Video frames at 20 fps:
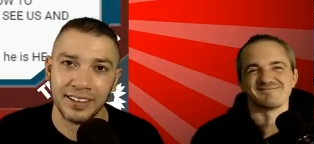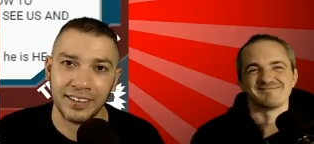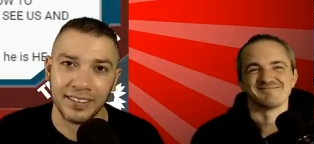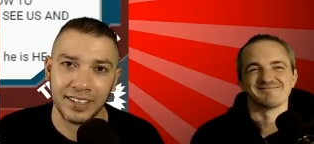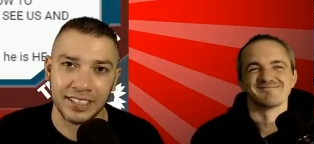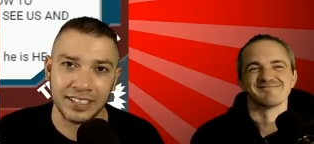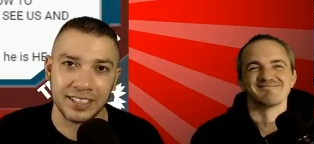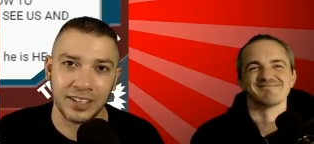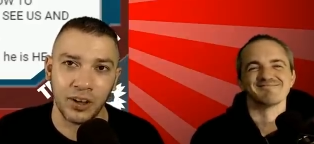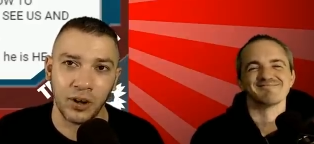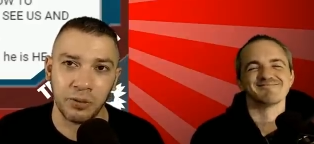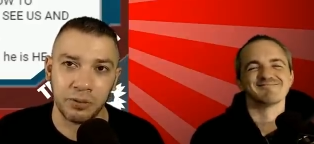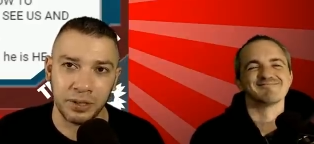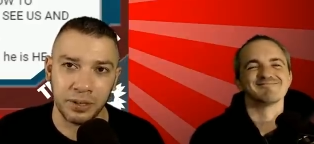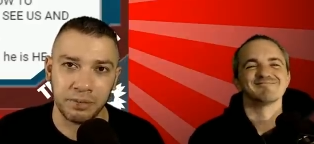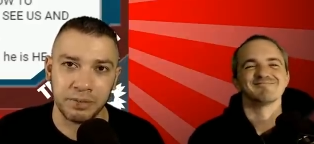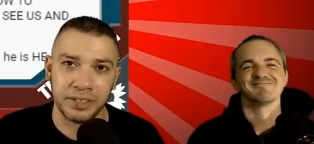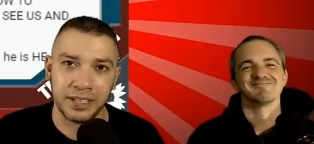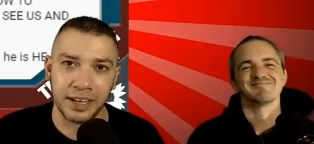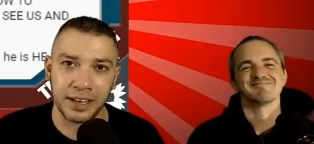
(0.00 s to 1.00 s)
Speaker 1: is to open
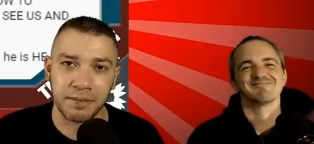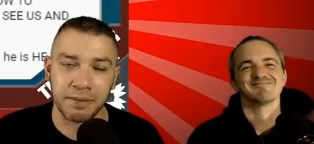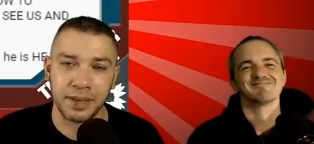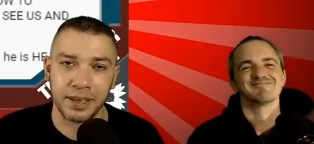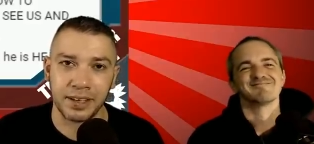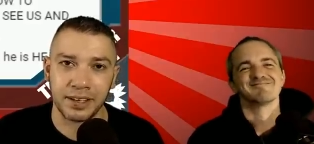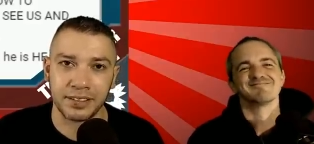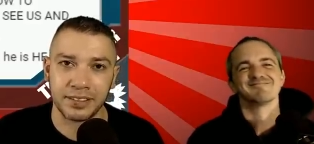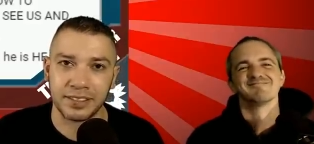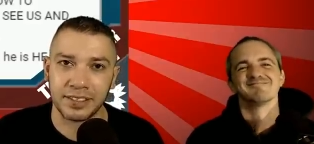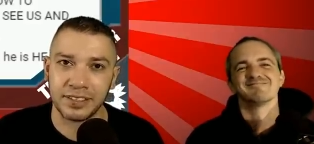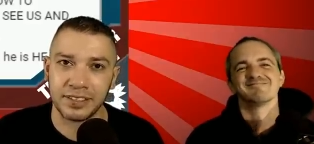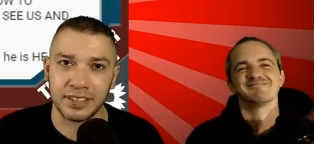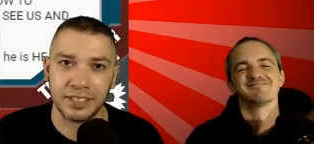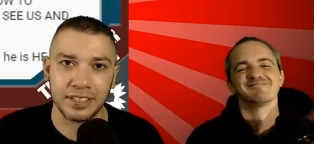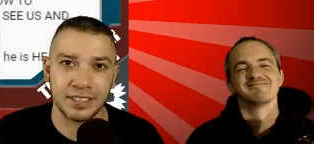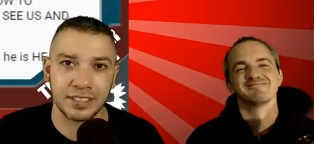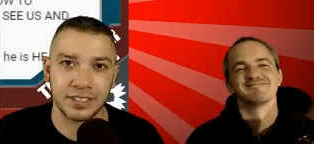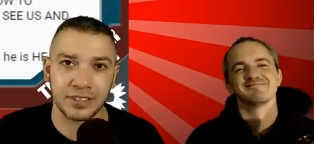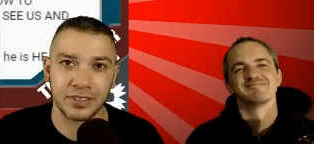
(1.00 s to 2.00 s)
up dick pics.
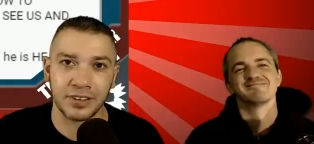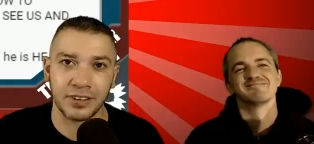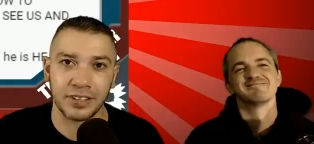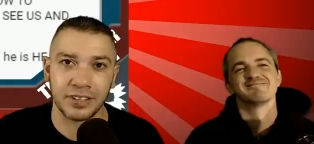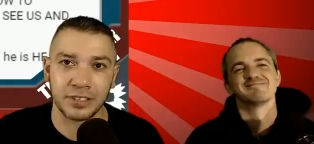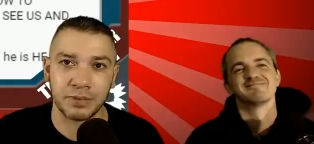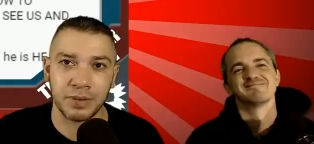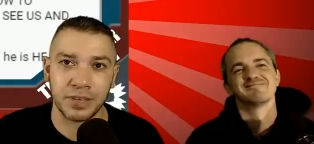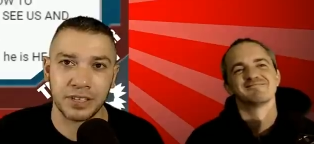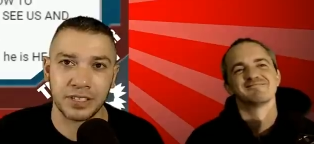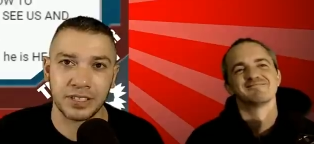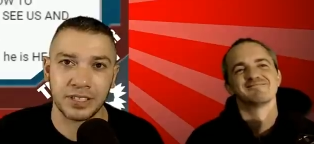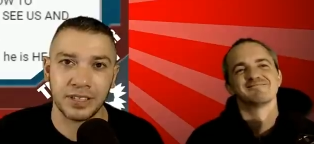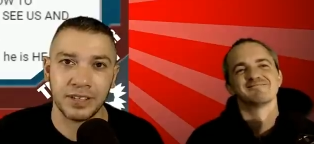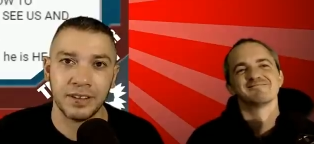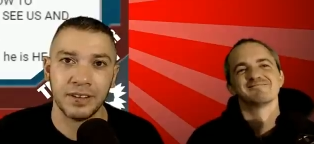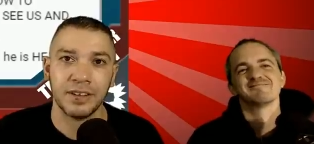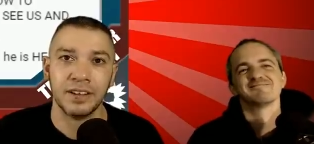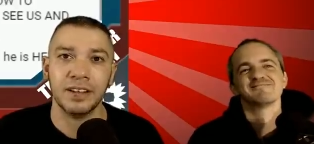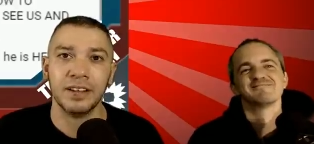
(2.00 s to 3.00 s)
Jesus Christmas.
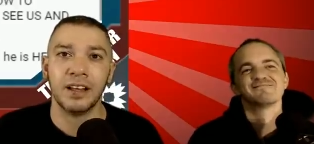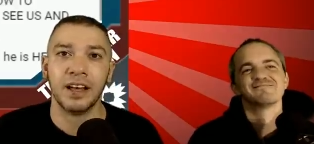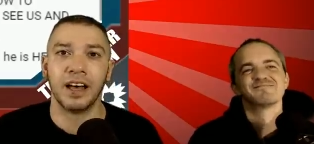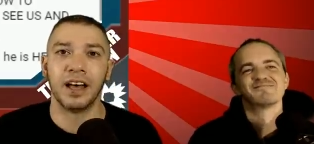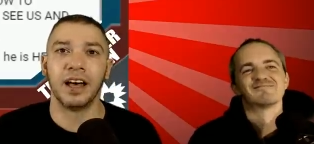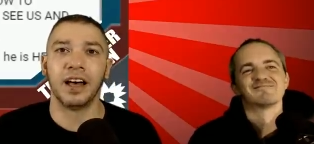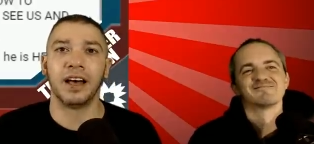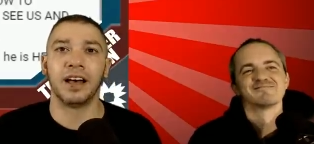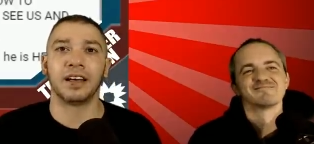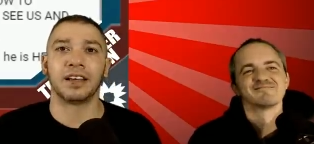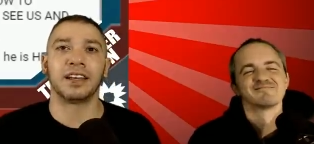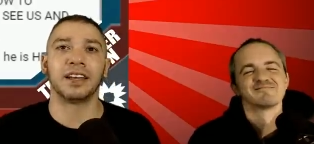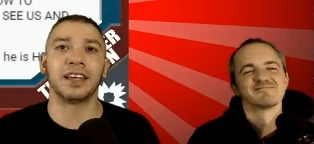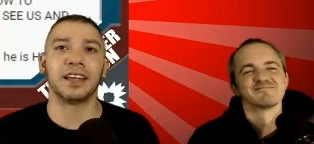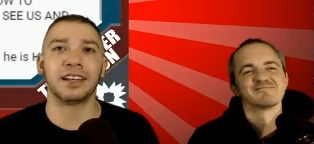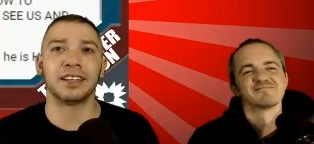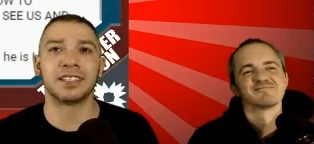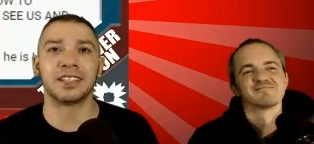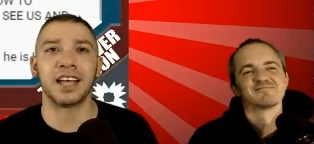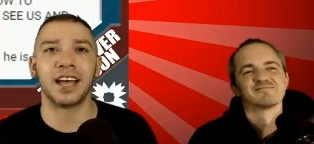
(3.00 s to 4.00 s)
Uh, can I get
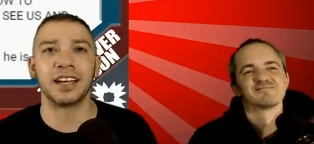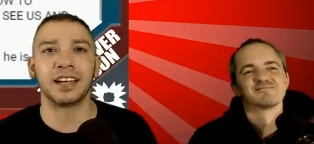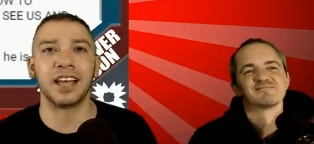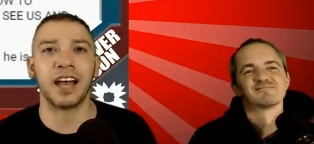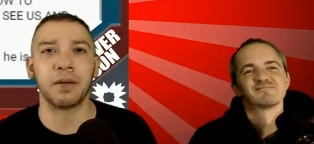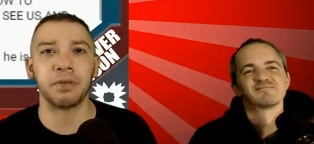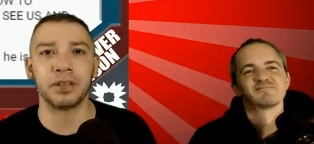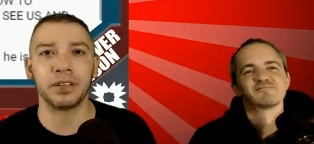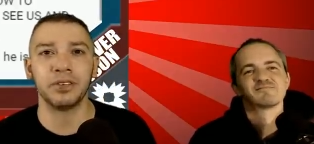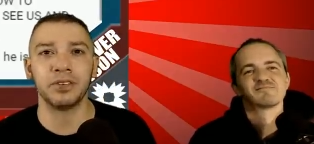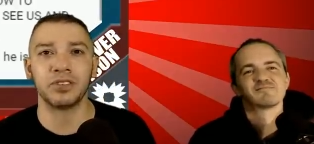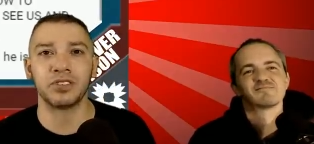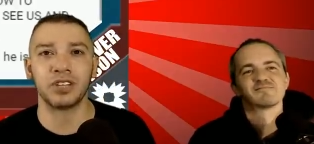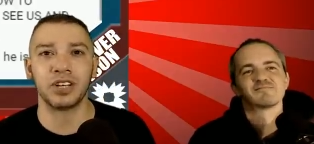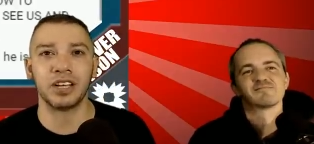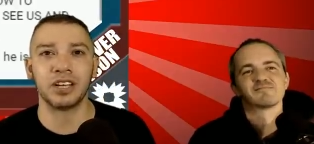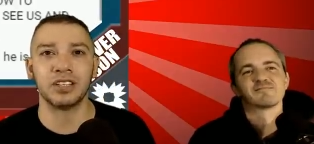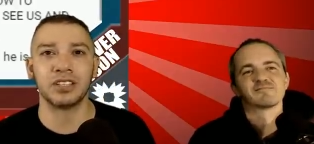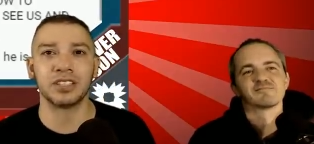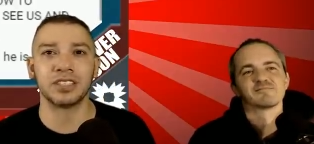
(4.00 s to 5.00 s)
a signed copy of Loose
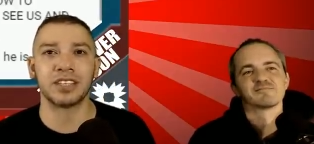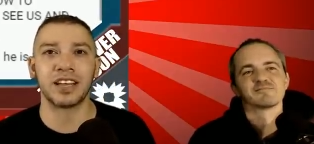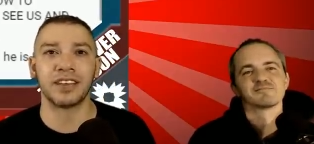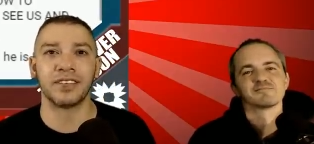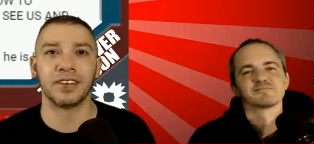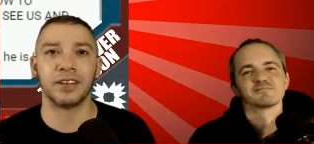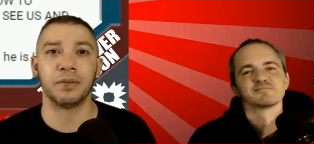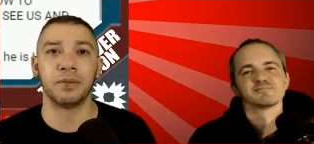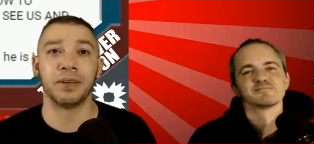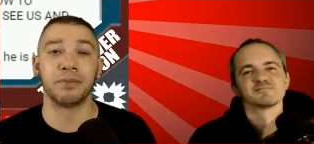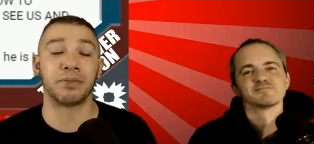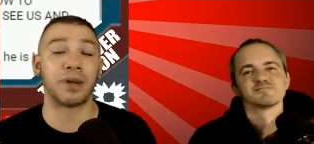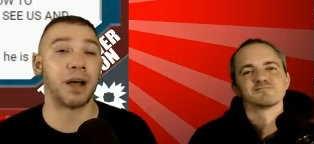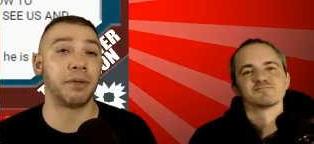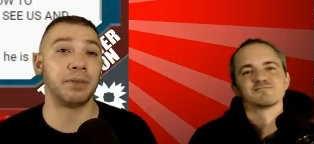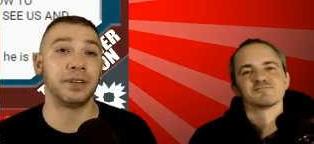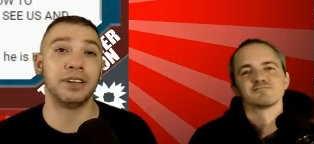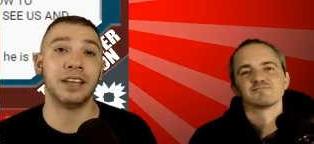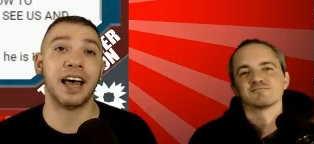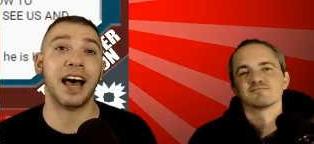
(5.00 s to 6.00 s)
Change? Is that available?
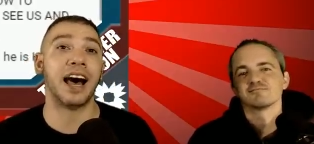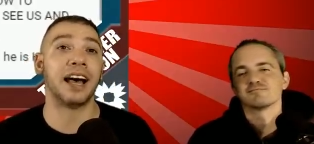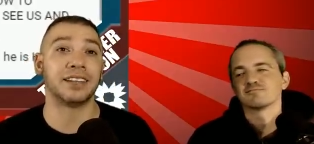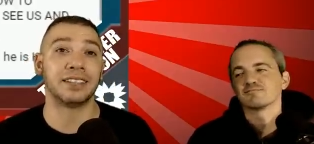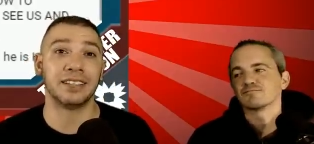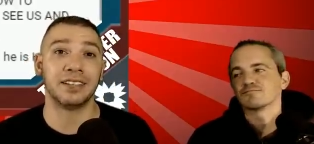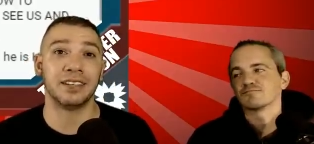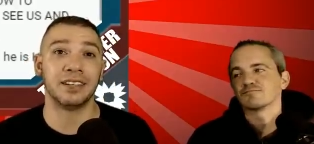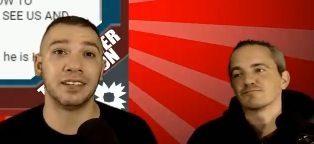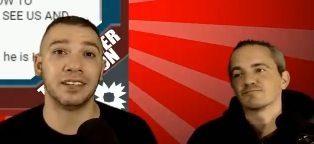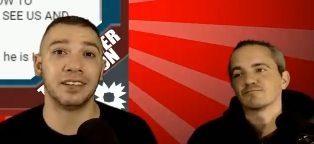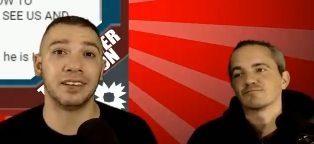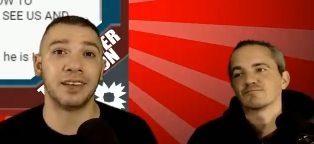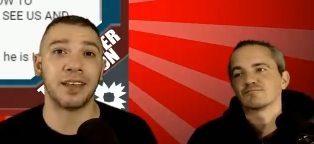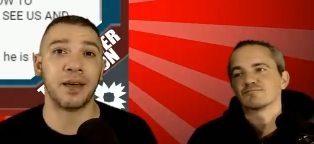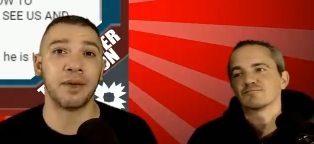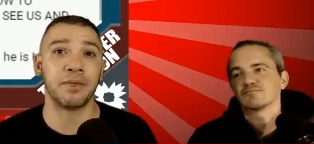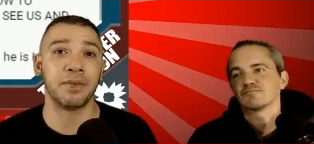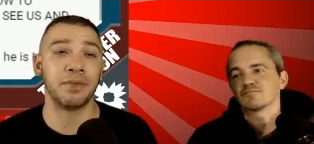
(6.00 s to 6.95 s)
Probably not. You know, I mean,